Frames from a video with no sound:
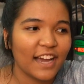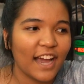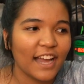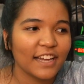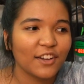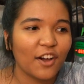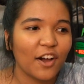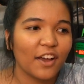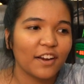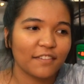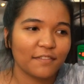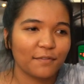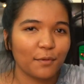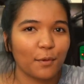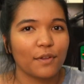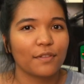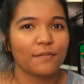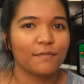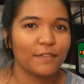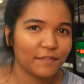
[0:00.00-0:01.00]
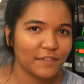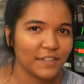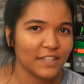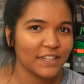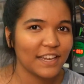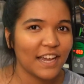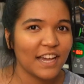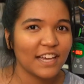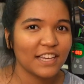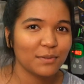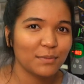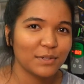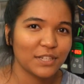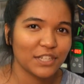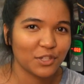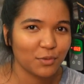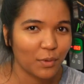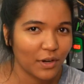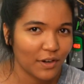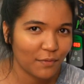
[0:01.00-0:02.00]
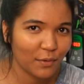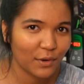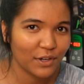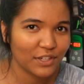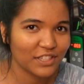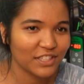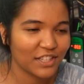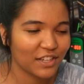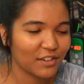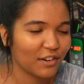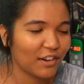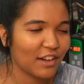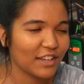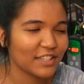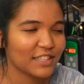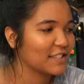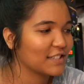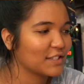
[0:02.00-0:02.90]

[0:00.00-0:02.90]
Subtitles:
I got it for the 15 gallon, which is 24 inches across.